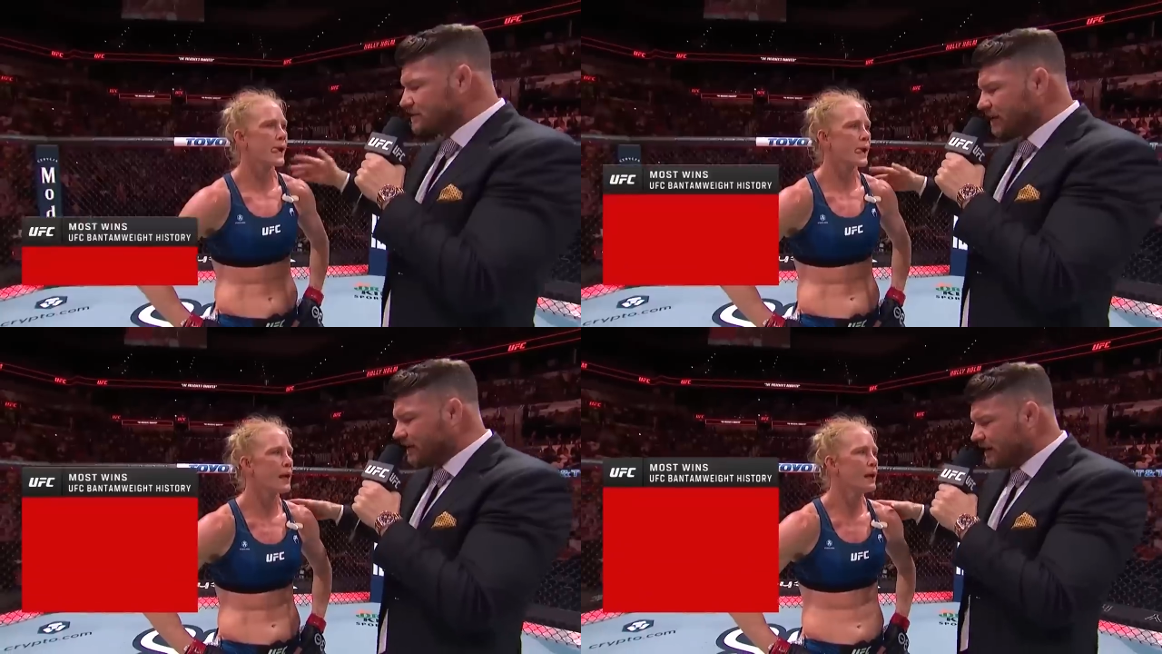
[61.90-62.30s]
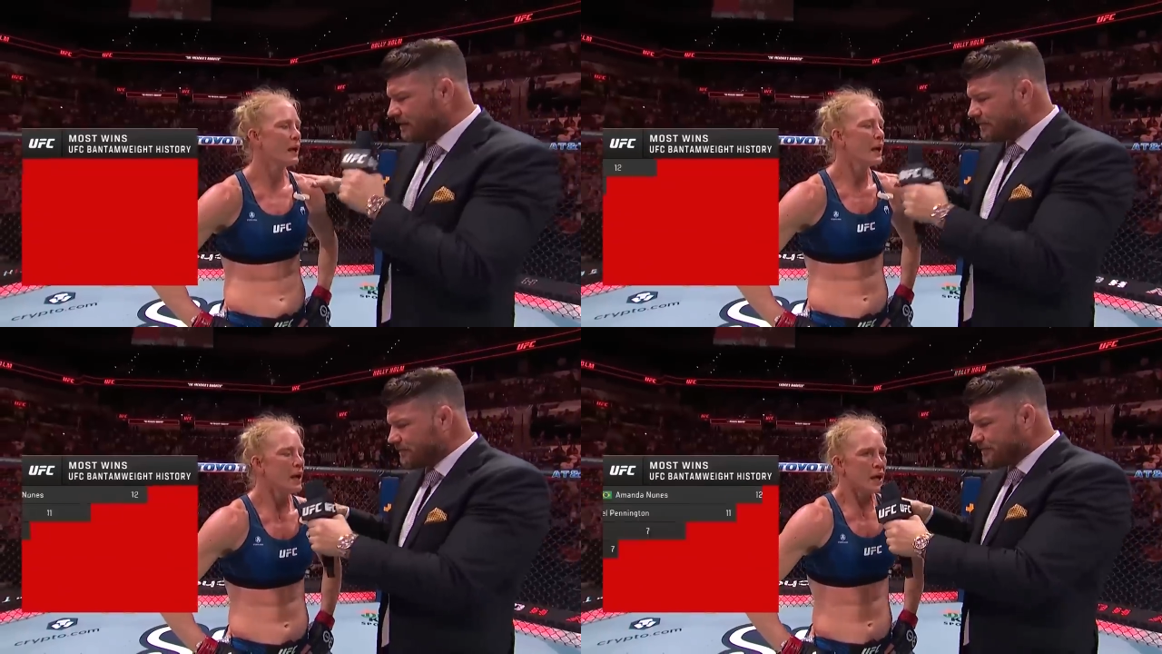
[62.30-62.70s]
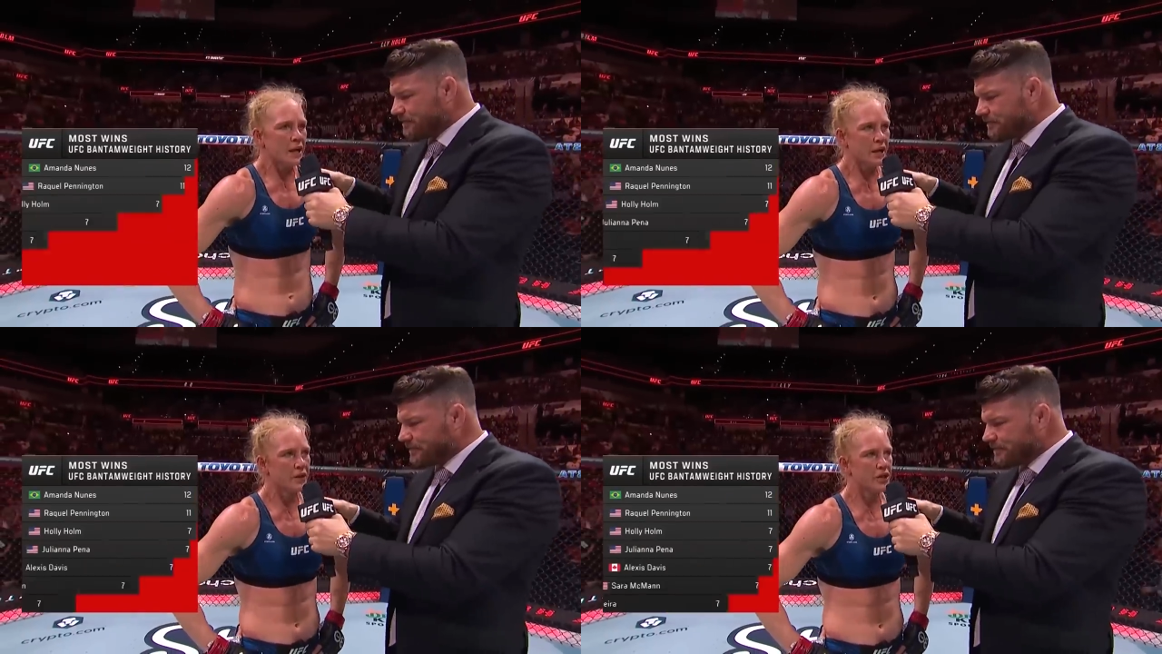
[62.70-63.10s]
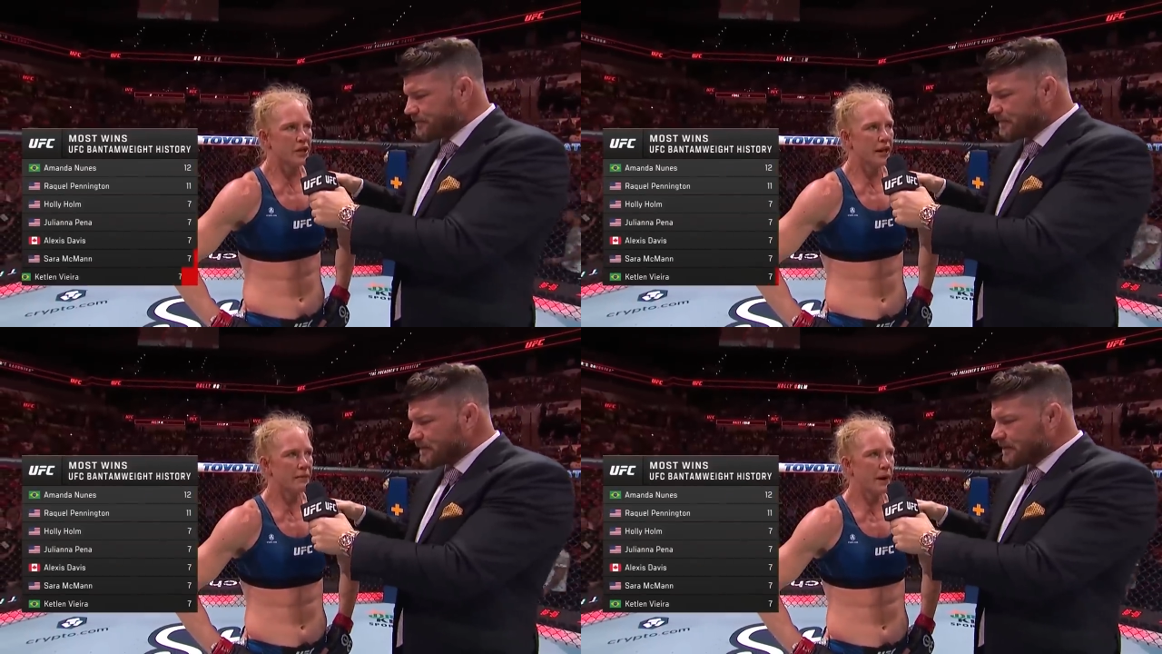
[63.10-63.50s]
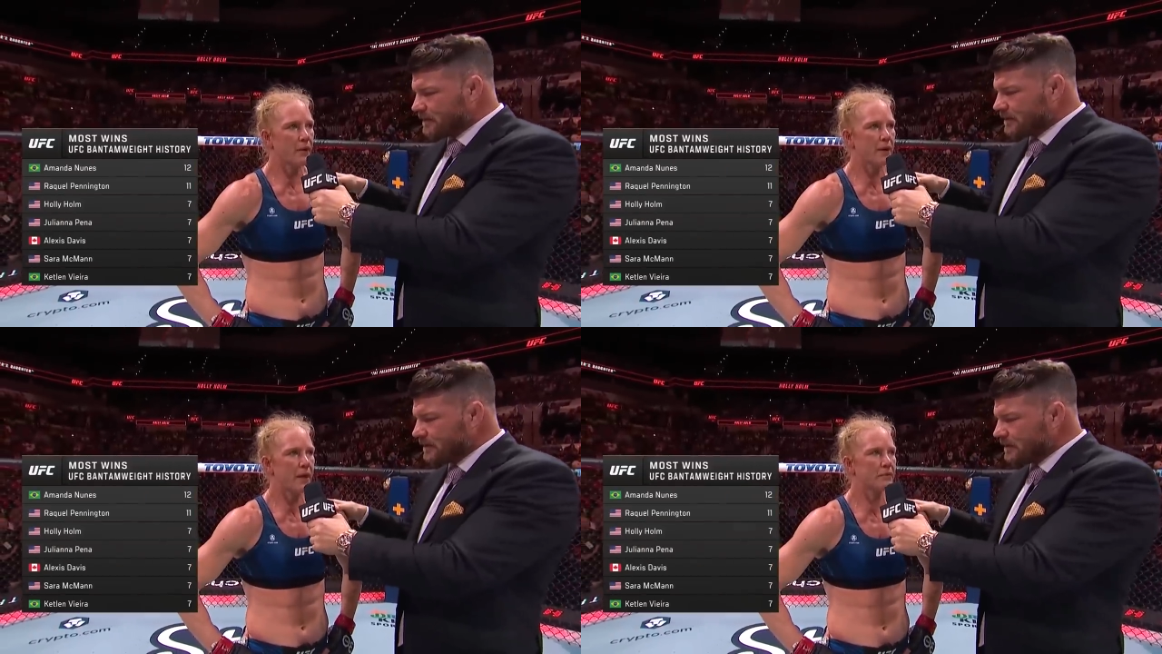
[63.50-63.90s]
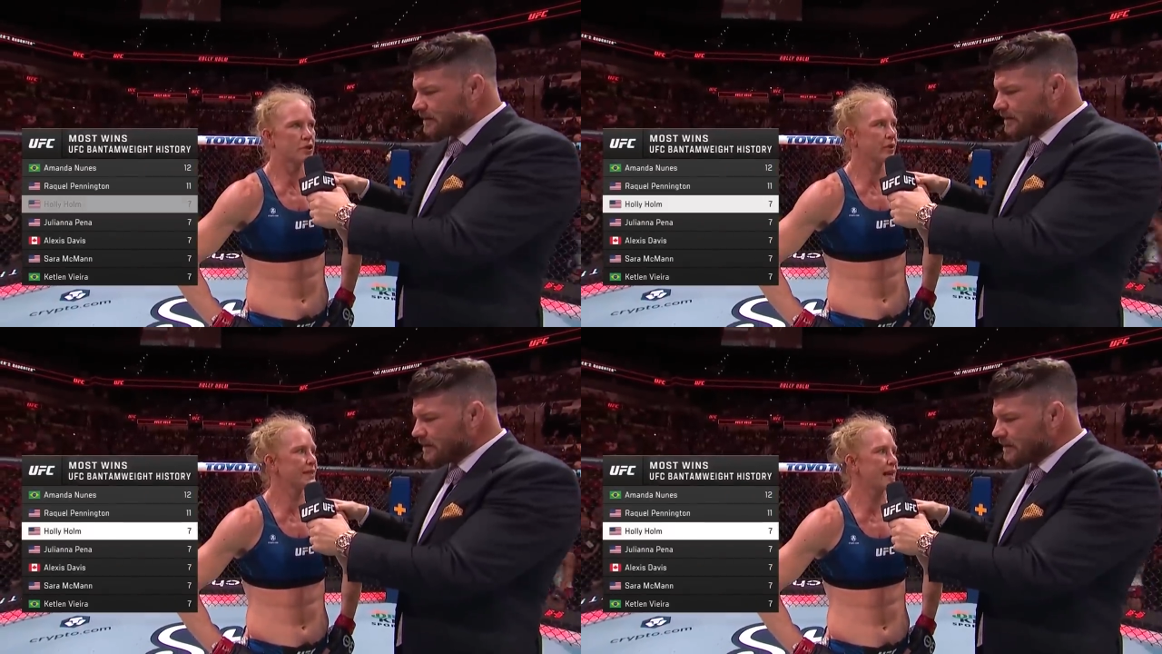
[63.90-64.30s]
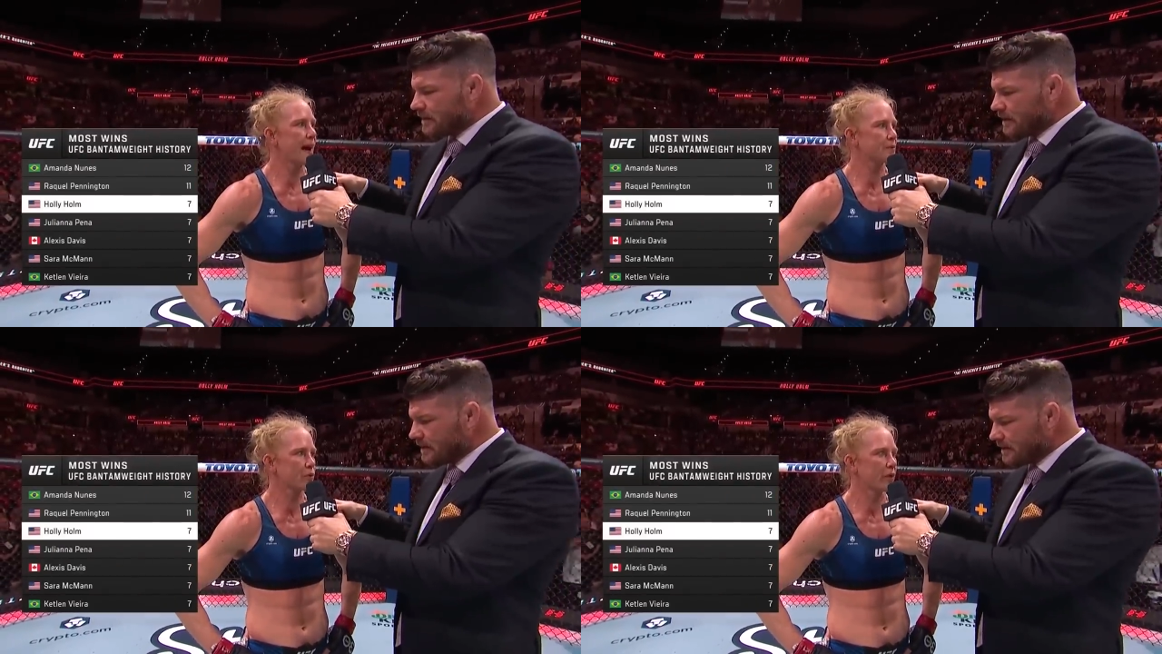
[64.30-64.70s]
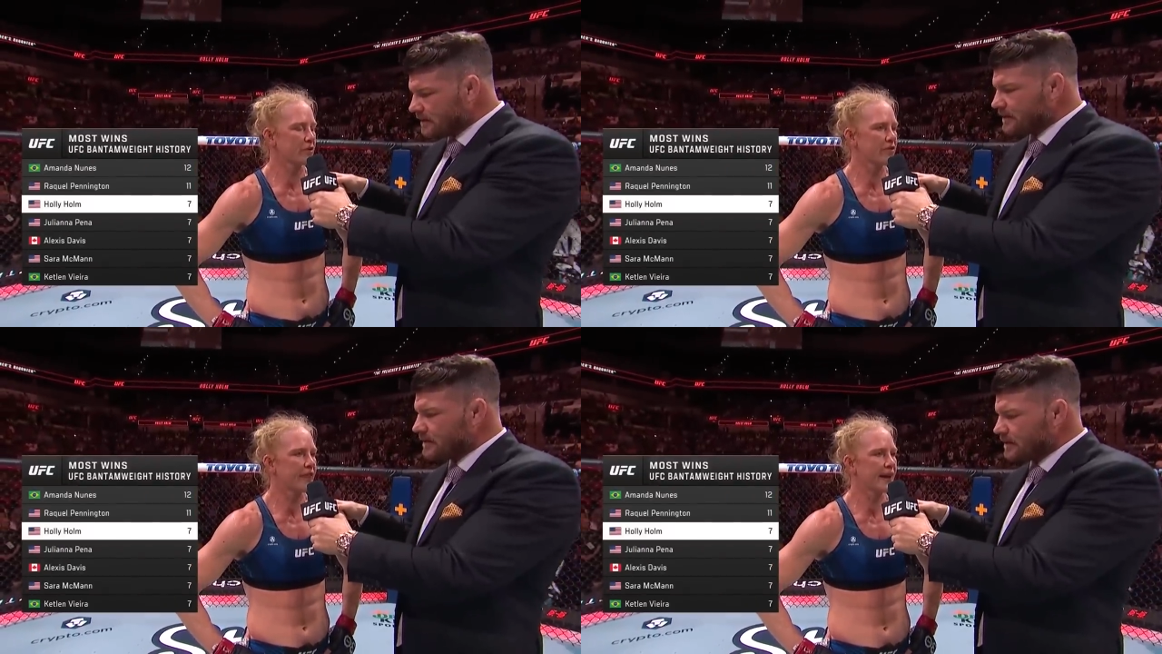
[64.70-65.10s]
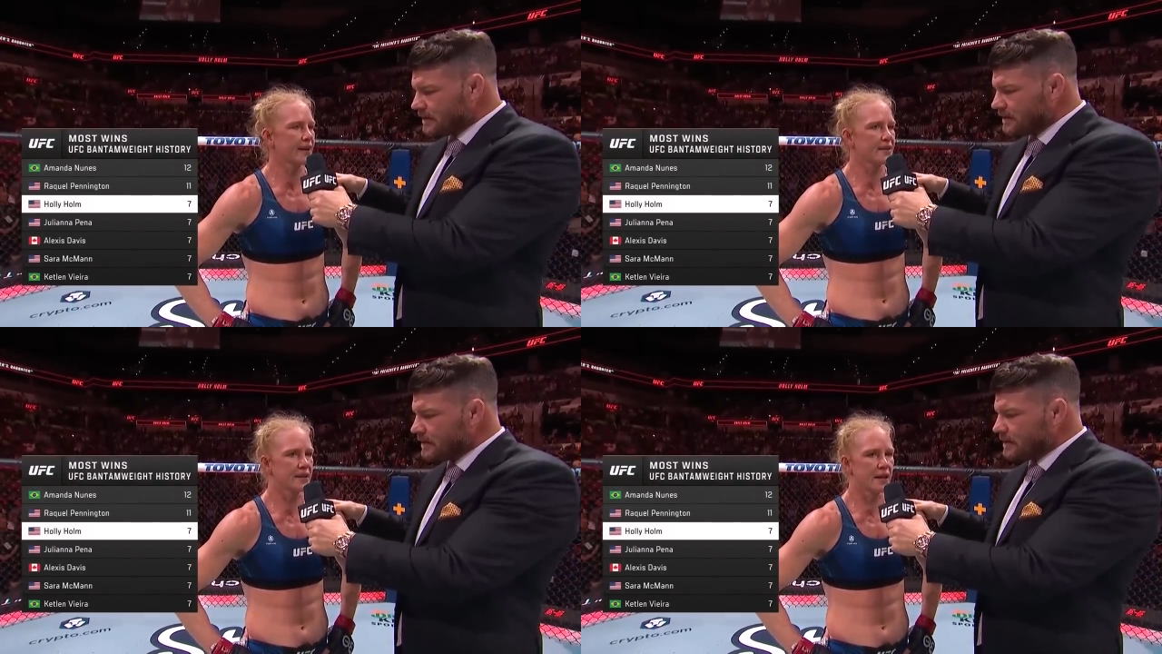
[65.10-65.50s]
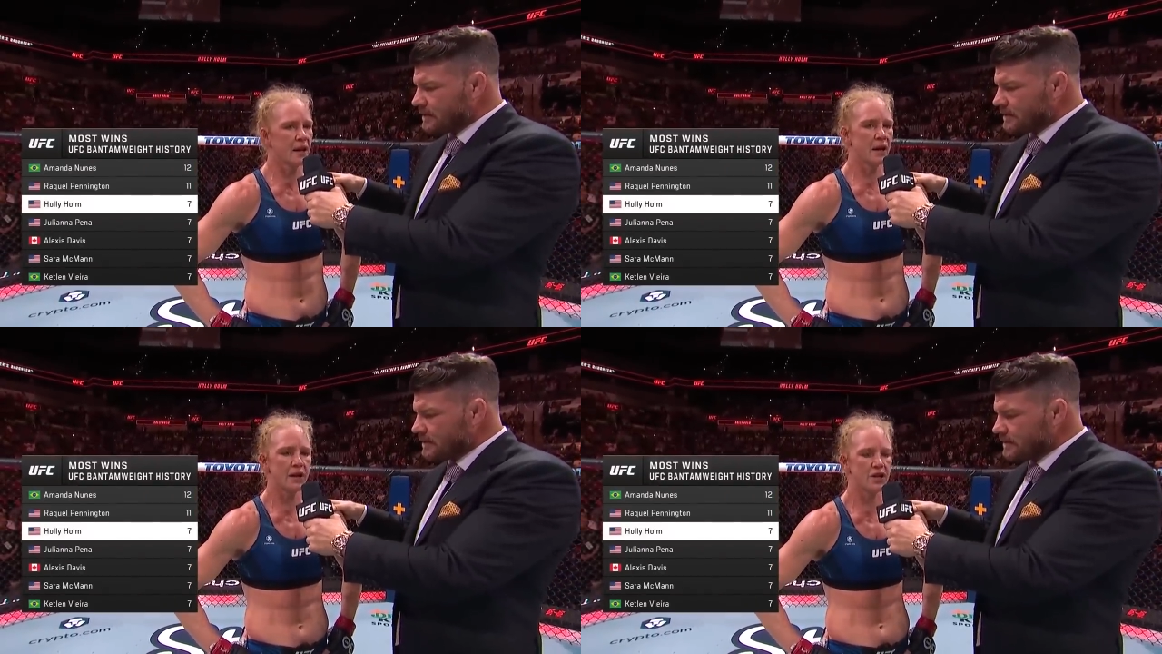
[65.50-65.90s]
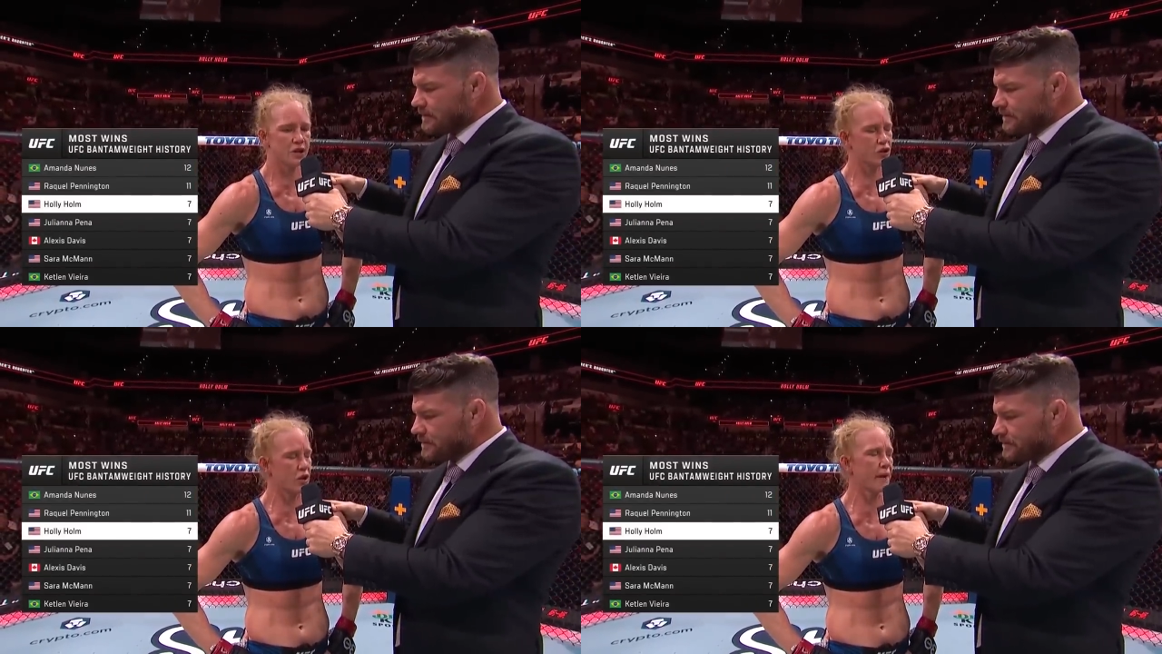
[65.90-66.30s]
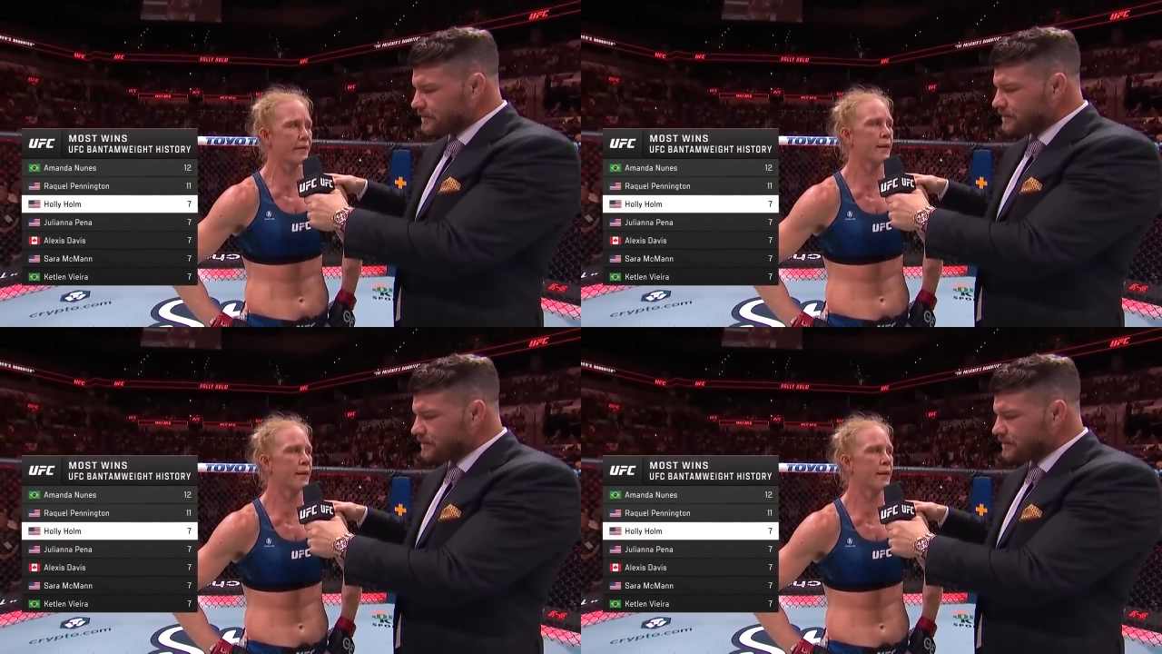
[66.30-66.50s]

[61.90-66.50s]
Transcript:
Speaker 1: on that. You know, I want to be able to adapt to wherever the fight is, and she's strong.